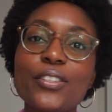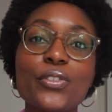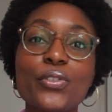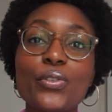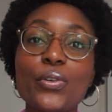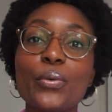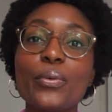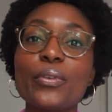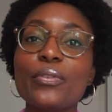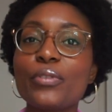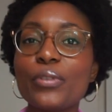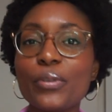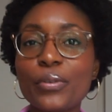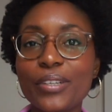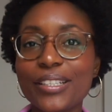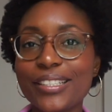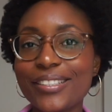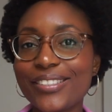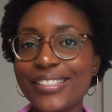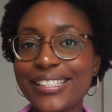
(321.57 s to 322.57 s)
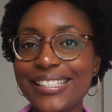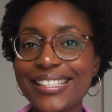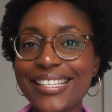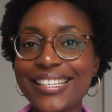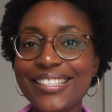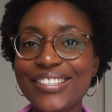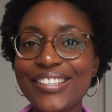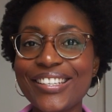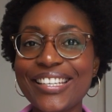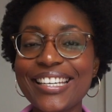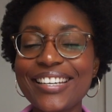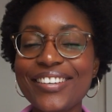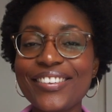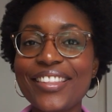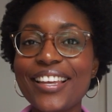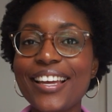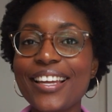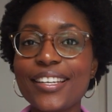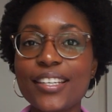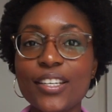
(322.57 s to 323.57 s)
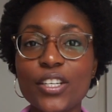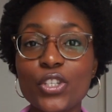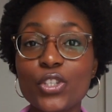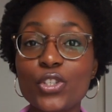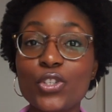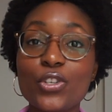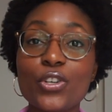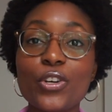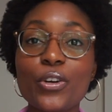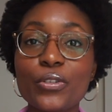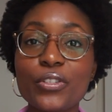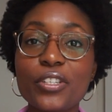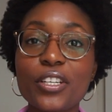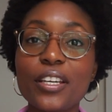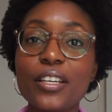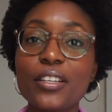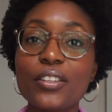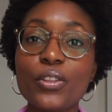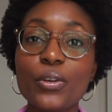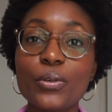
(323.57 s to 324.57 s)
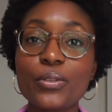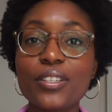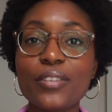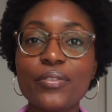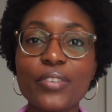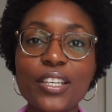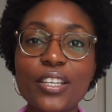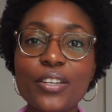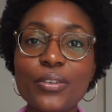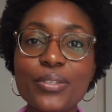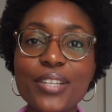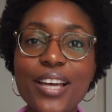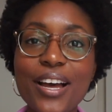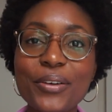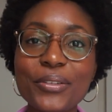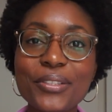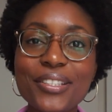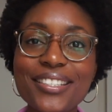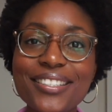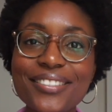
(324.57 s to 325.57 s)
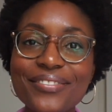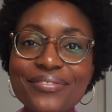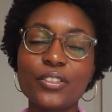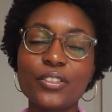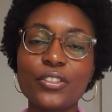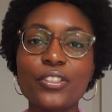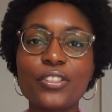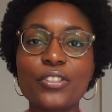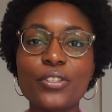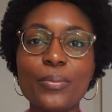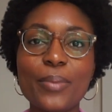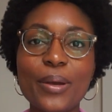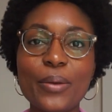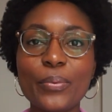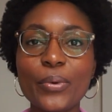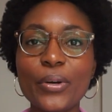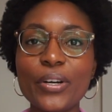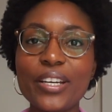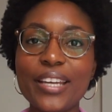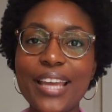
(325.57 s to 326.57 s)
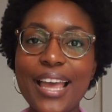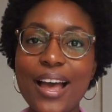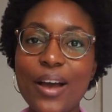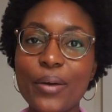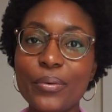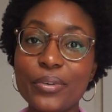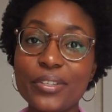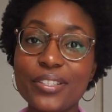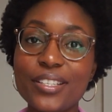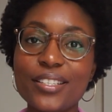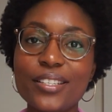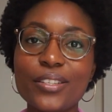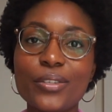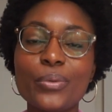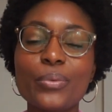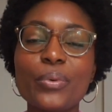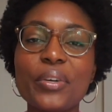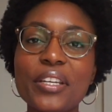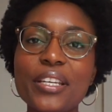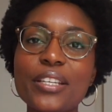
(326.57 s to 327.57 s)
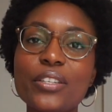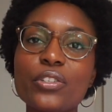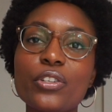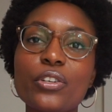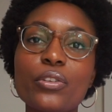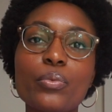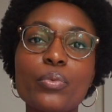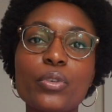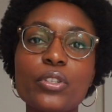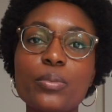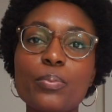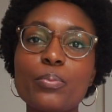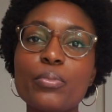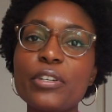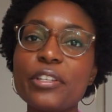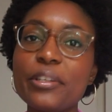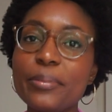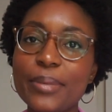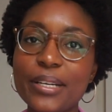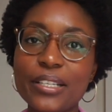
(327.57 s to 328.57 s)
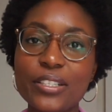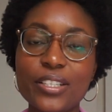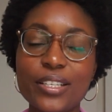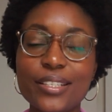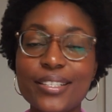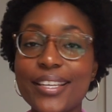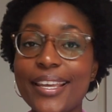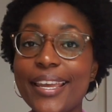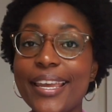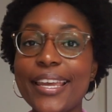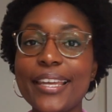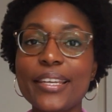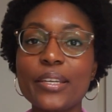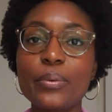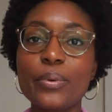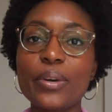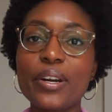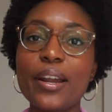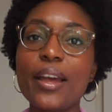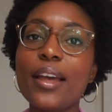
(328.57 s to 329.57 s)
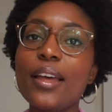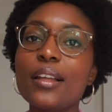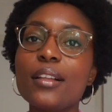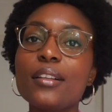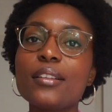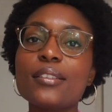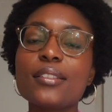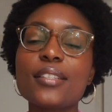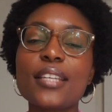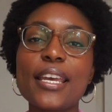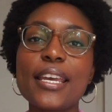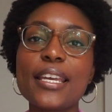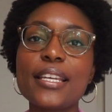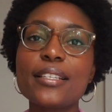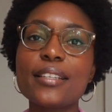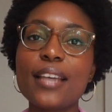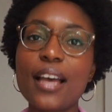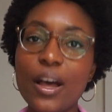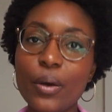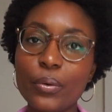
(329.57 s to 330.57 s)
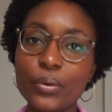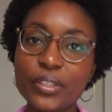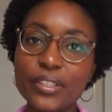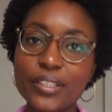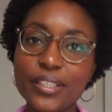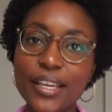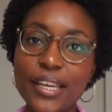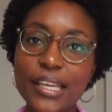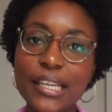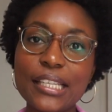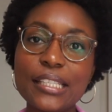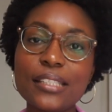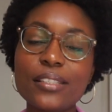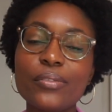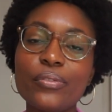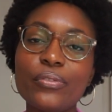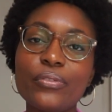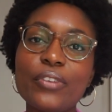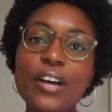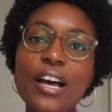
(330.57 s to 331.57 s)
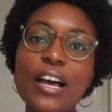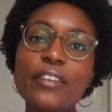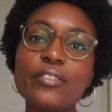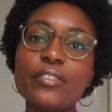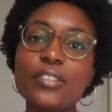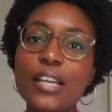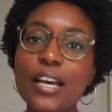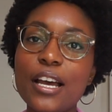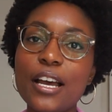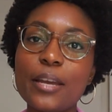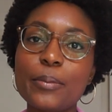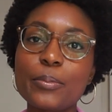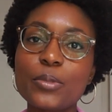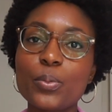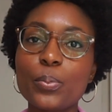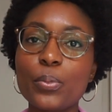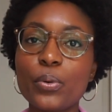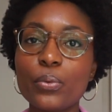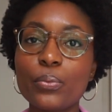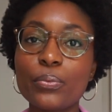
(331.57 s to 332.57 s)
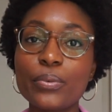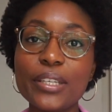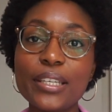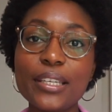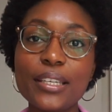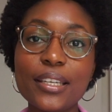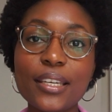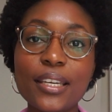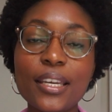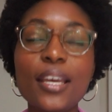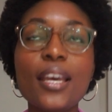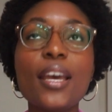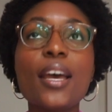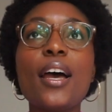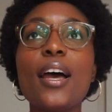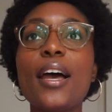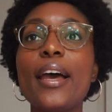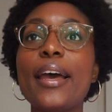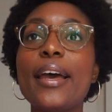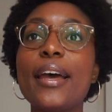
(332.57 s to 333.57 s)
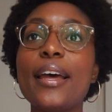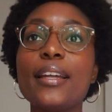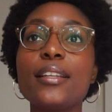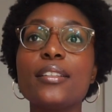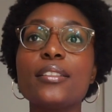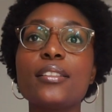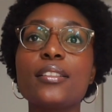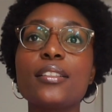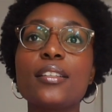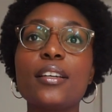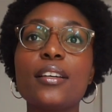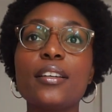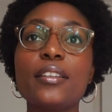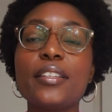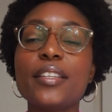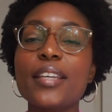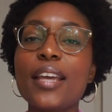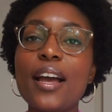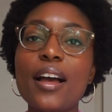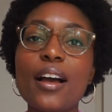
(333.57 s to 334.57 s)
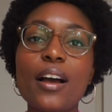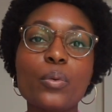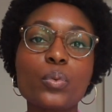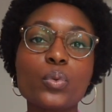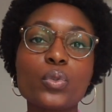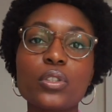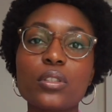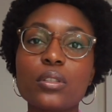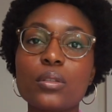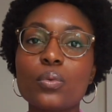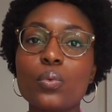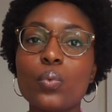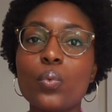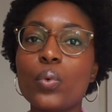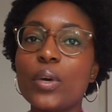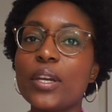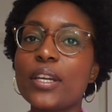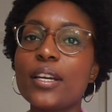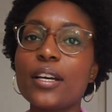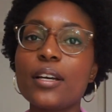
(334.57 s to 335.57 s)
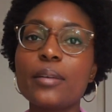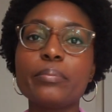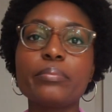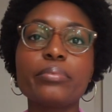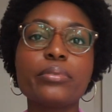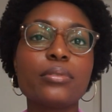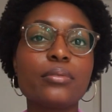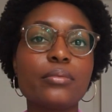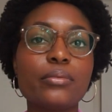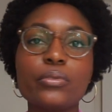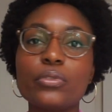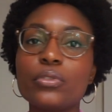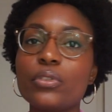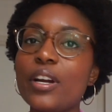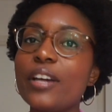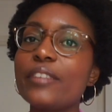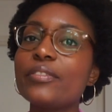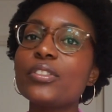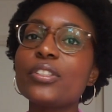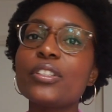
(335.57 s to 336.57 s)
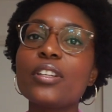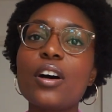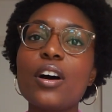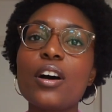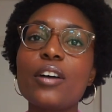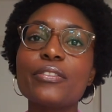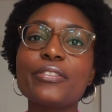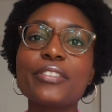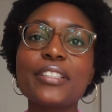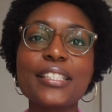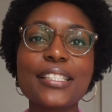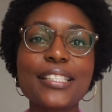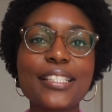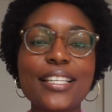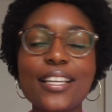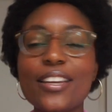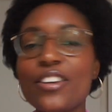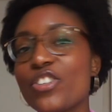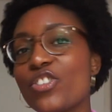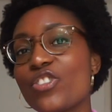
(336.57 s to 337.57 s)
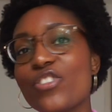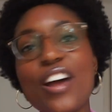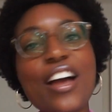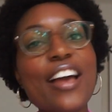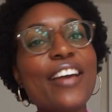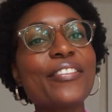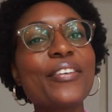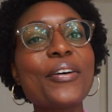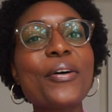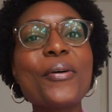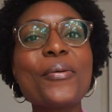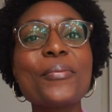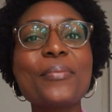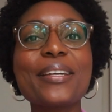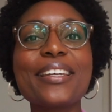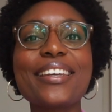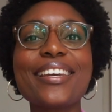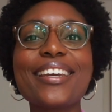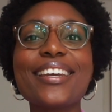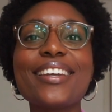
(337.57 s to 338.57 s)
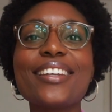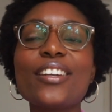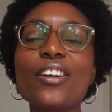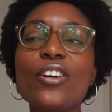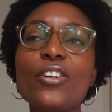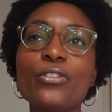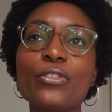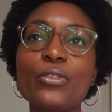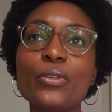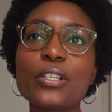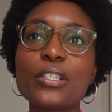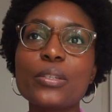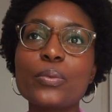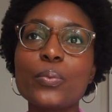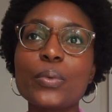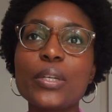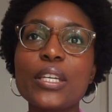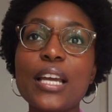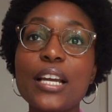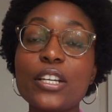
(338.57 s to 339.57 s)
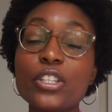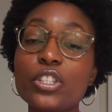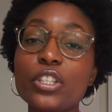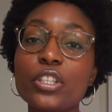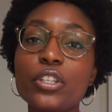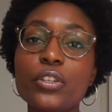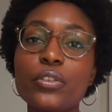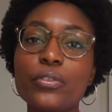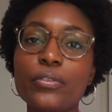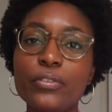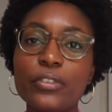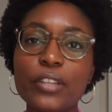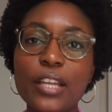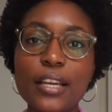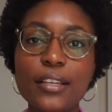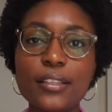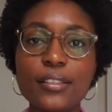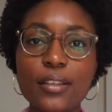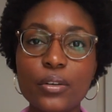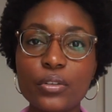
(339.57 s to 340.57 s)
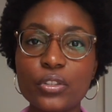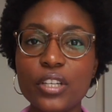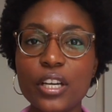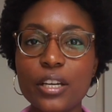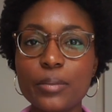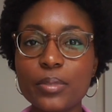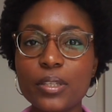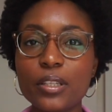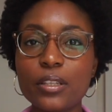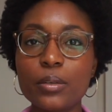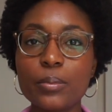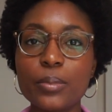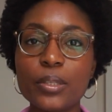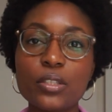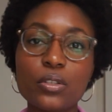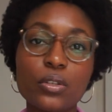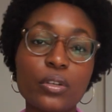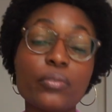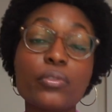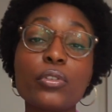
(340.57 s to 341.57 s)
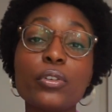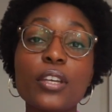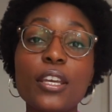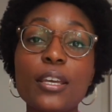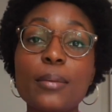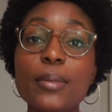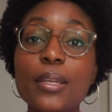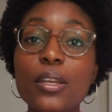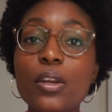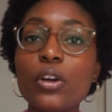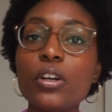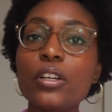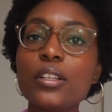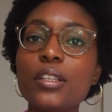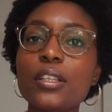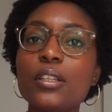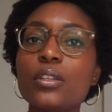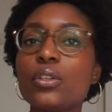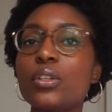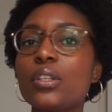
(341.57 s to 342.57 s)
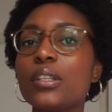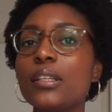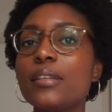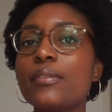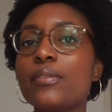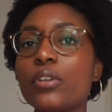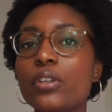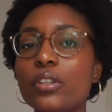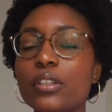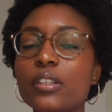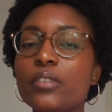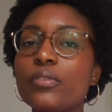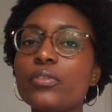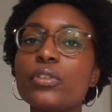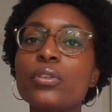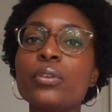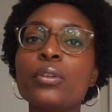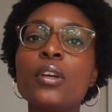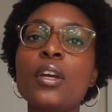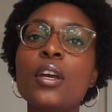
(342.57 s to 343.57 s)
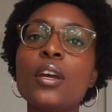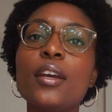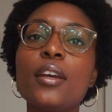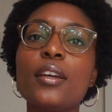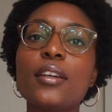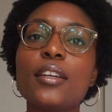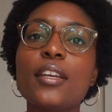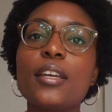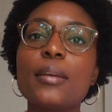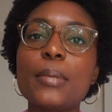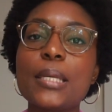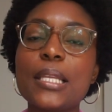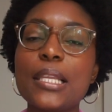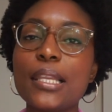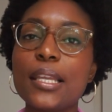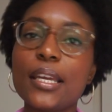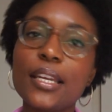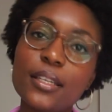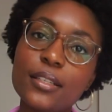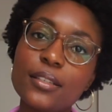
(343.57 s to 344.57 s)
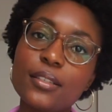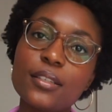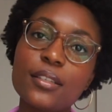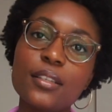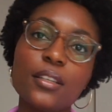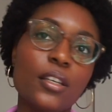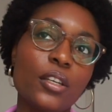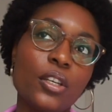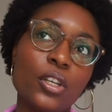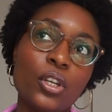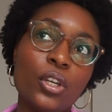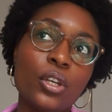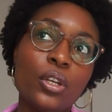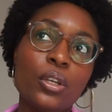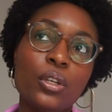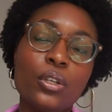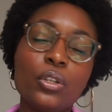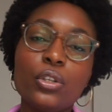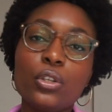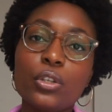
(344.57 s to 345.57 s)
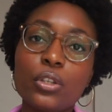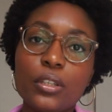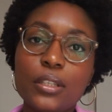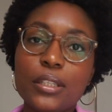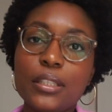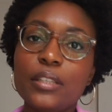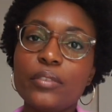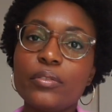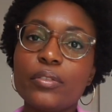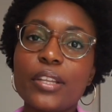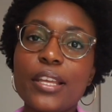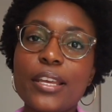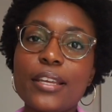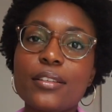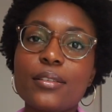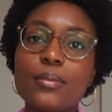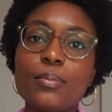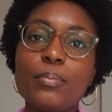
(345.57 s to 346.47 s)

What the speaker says: So if you're interested to hear that, you should go check those videos out. So my work hours as a UN intern was pretty much as anywhere else, 8-hour days, 5 times per week. And yeah, I would just wake up, drive to the office and drive home again. Of course, we actually could flex our times a little bit. So if you came in early, you could leave early. If you came in late, you could leave late.